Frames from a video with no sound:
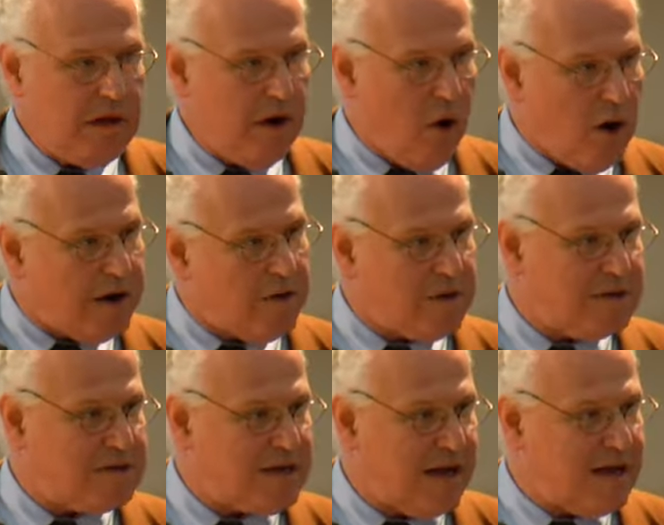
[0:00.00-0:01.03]
the audio
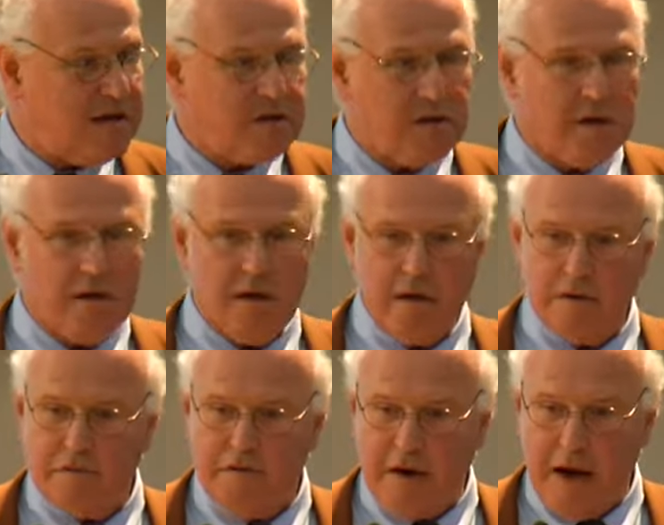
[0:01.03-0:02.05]
cassette is a,
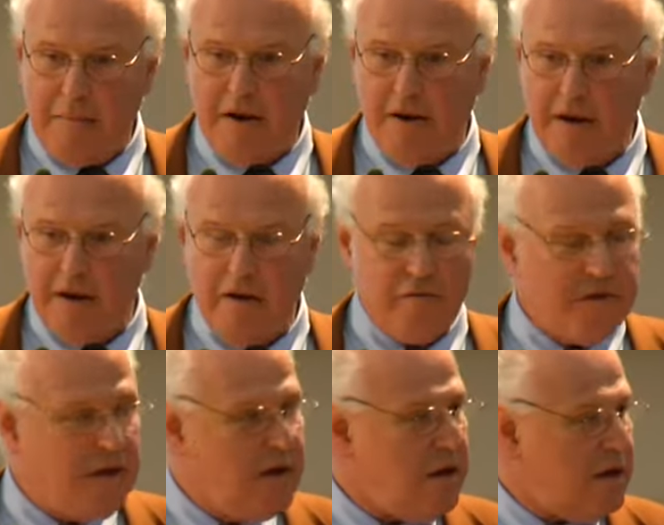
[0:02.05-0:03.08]
is a phenomenon
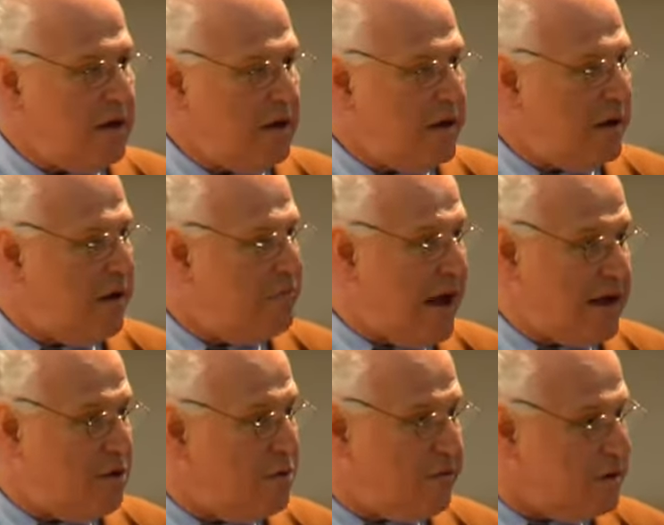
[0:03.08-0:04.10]
of, uh, of my
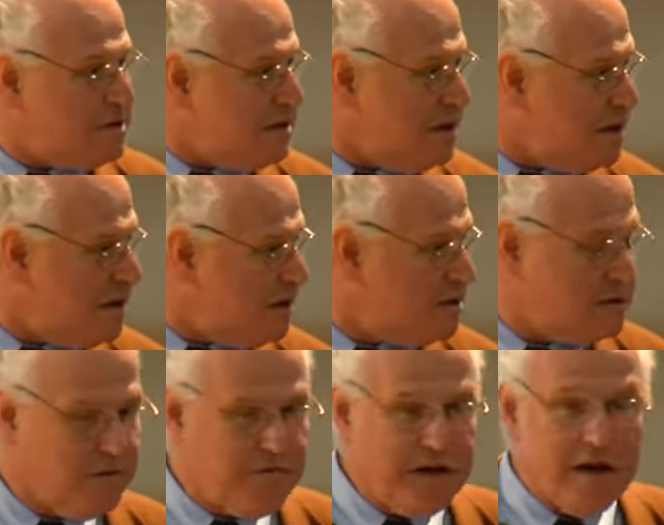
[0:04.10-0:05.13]
university
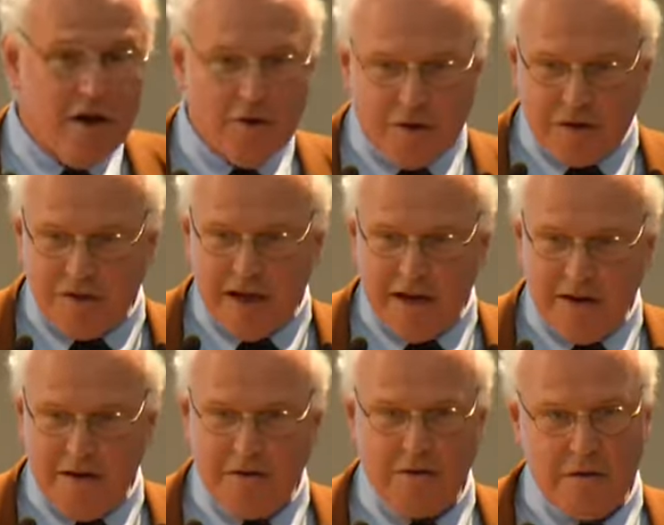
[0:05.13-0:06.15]
years. The video
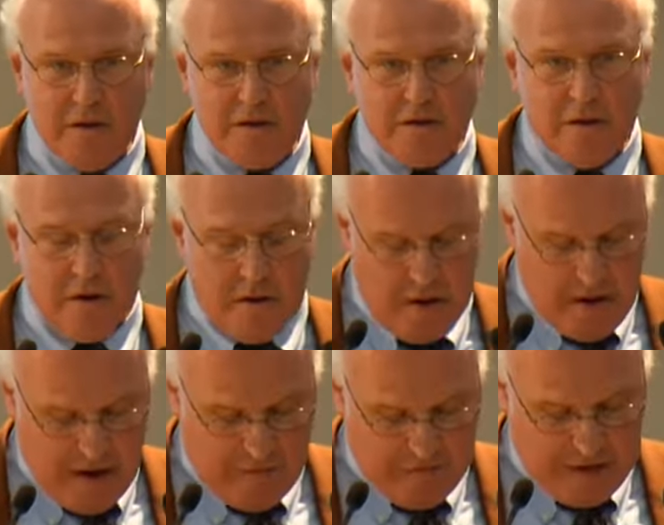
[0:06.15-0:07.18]
cassette is, is a,
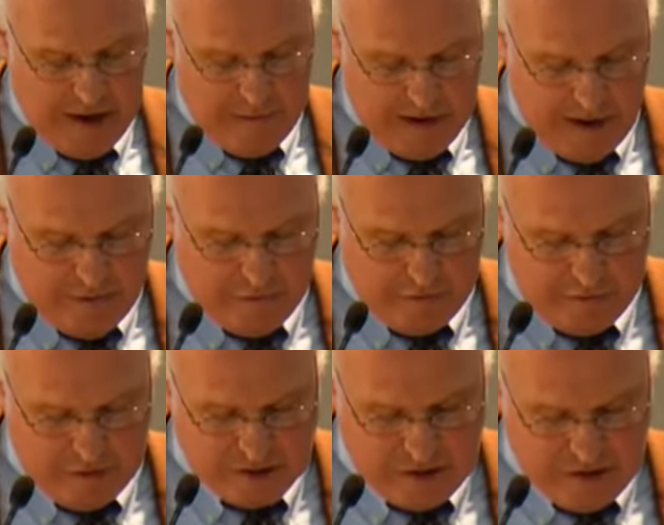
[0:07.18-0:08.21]
a phenomenon of the
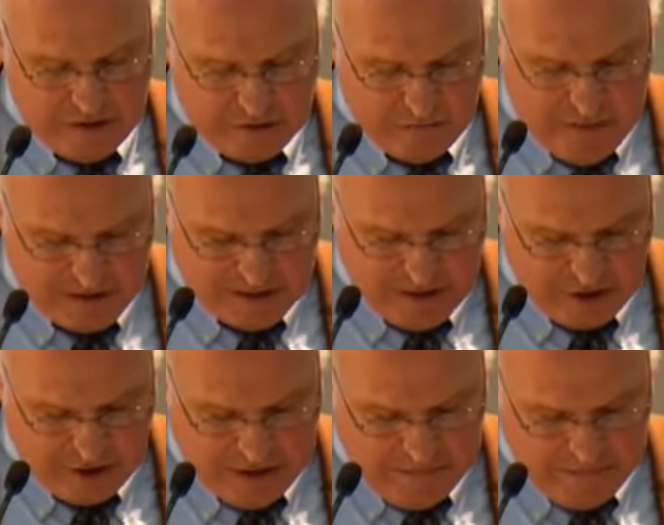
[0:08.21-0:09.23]
first years of my
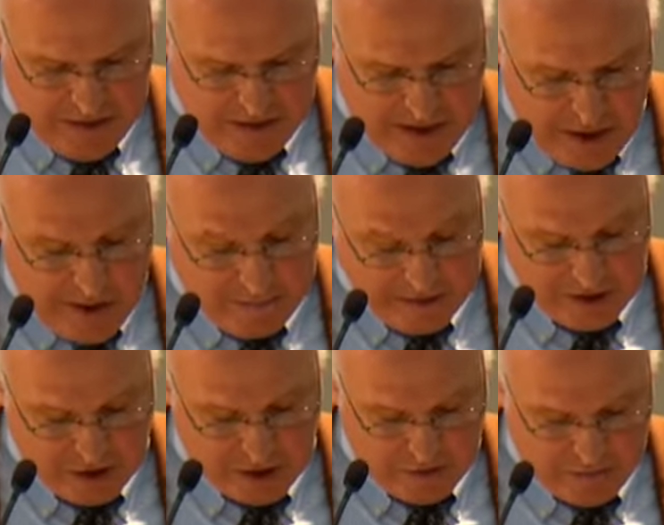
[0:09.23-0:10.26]
teaching, and now I've been
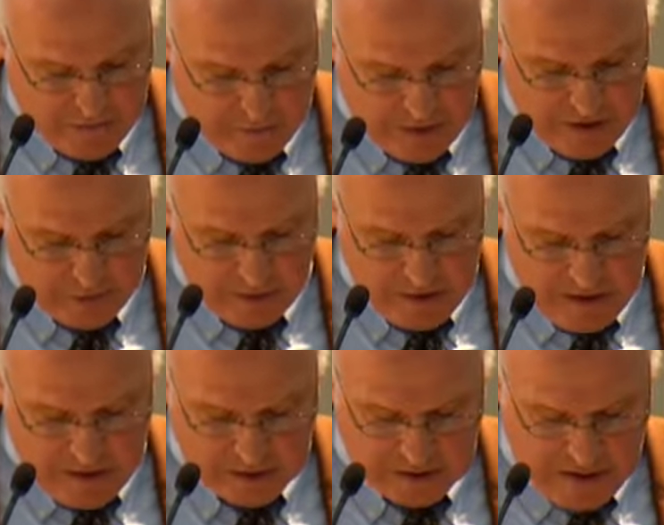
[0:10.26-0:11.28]
teaching for 43
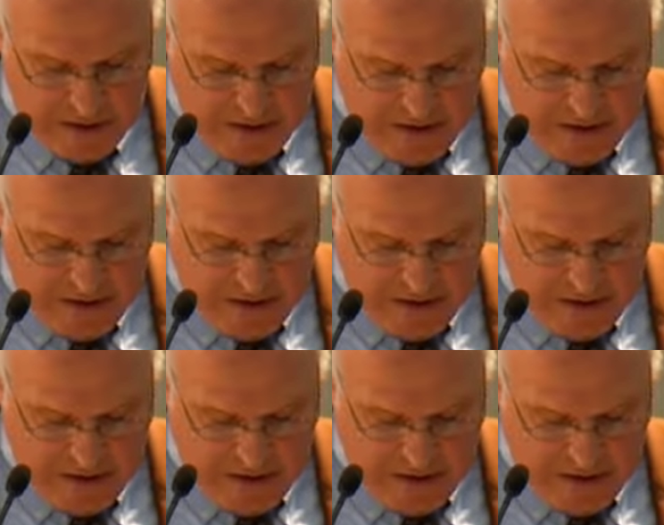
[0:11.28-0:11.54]
years.